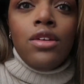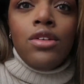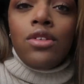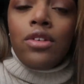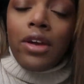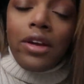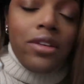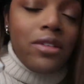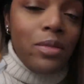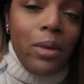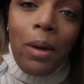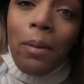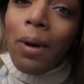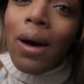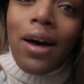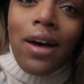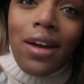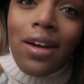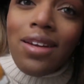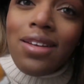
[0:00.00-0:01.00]
changed my
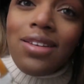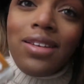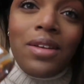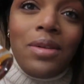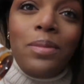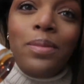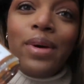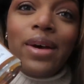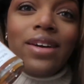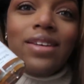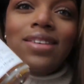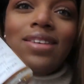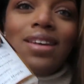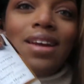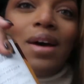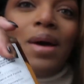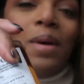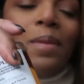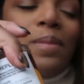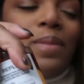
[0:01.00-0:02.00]
mind and picked it
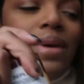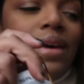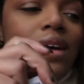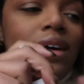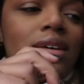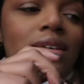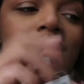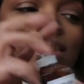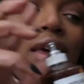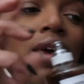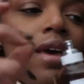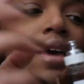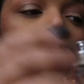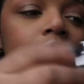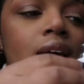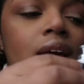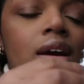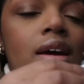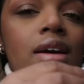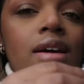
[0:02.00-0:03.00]
up, because
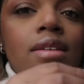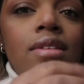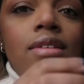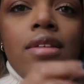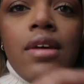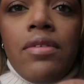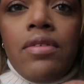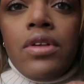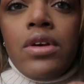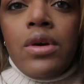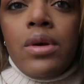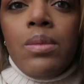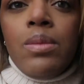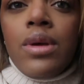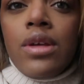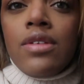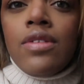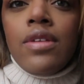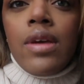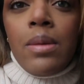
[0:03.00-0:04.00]
it's definitely going to be
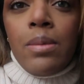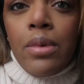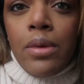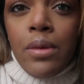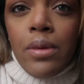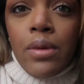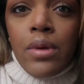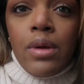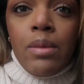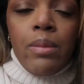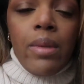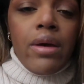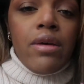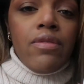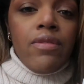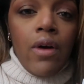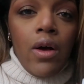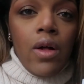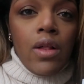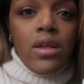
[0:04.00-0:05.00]
a staple in my
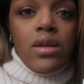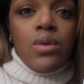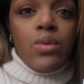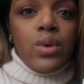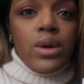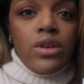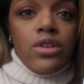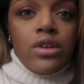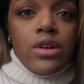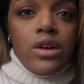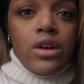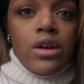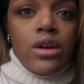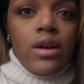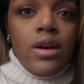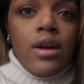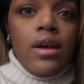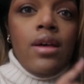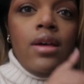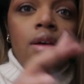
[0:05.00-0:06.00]
fall and
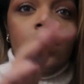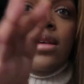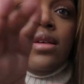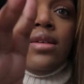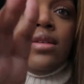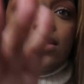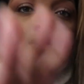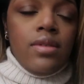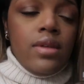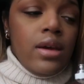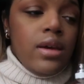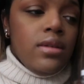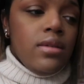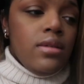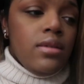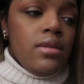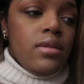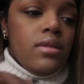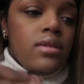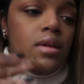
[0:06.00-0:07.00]
winter scent
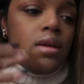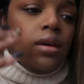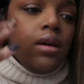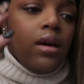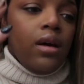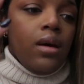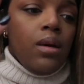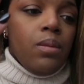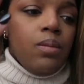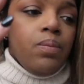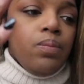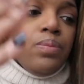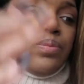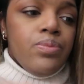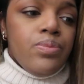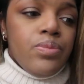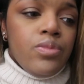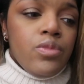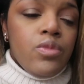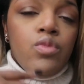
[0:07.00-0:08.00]
um,
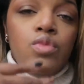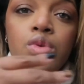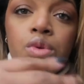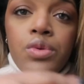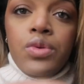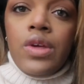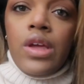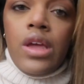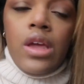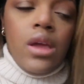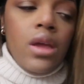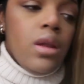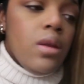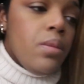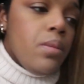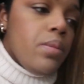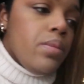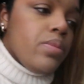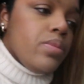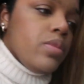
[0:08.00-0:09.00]

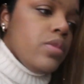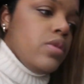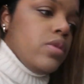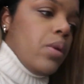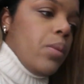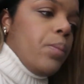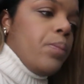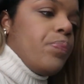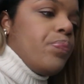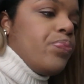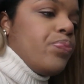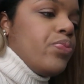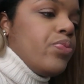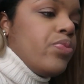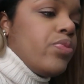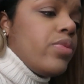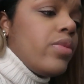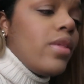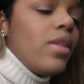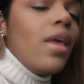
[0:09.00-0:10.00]
routine.
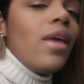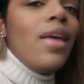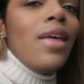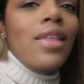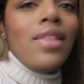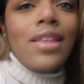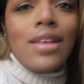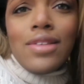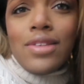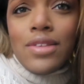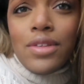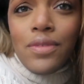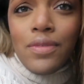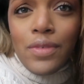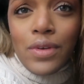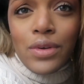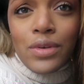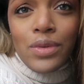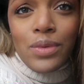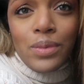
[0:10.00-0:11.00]
That's the
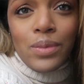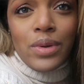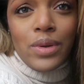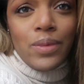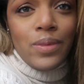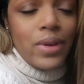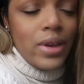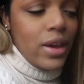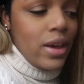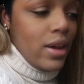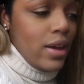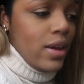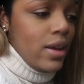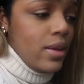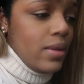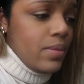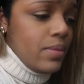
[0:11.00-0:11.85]
first one we got.